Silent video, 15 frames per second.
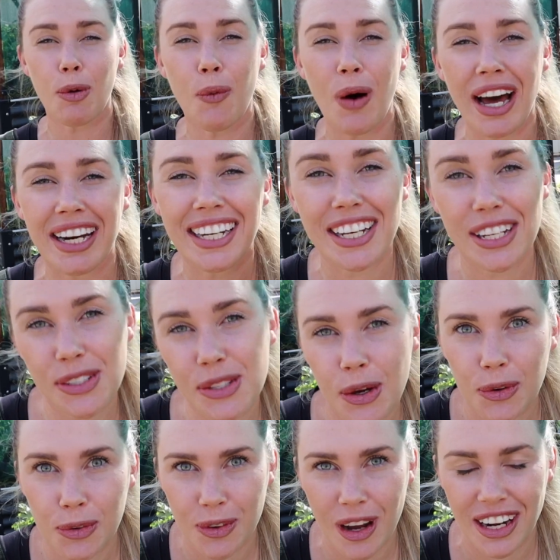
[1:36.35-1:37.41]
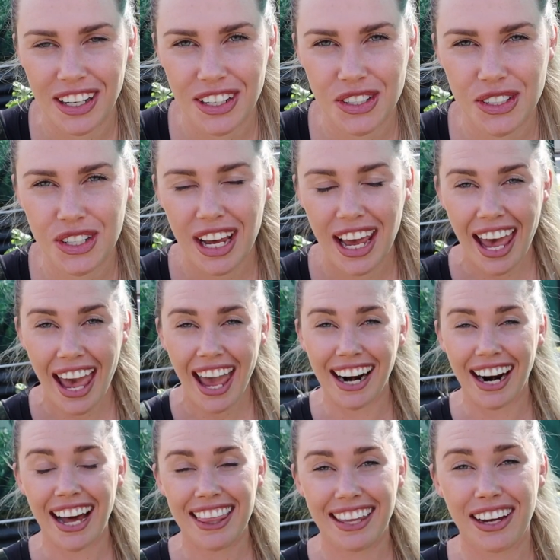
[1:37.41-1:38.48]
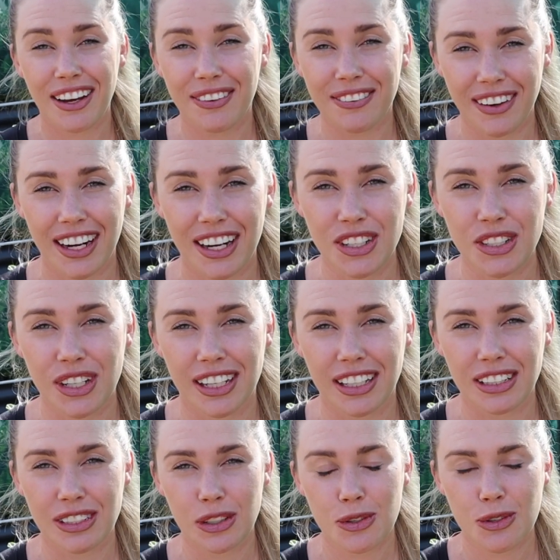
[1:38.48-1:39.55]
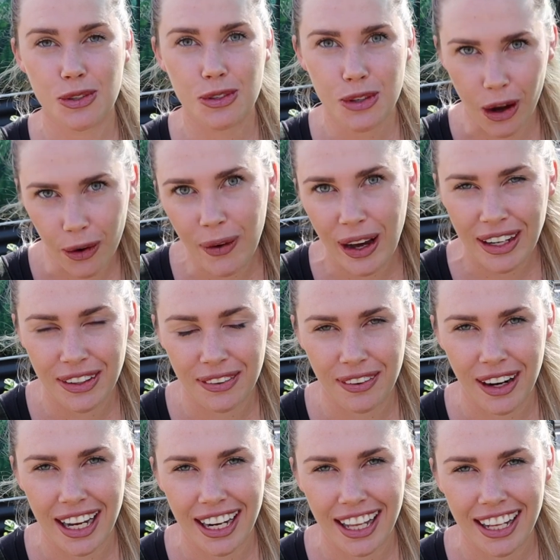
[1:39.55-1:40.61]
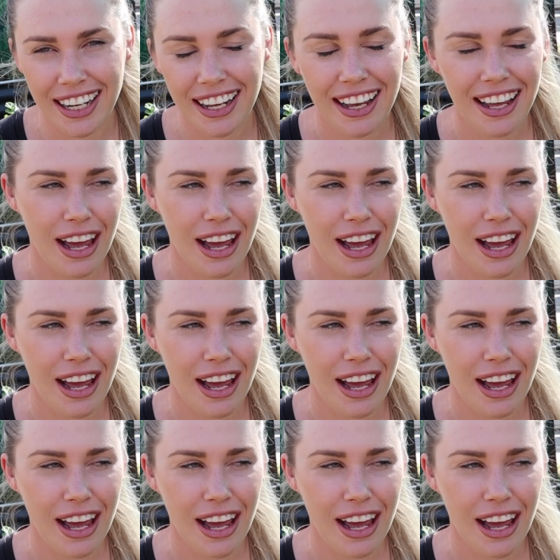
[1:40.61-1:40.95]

one is radish, and I think radish is so underrated,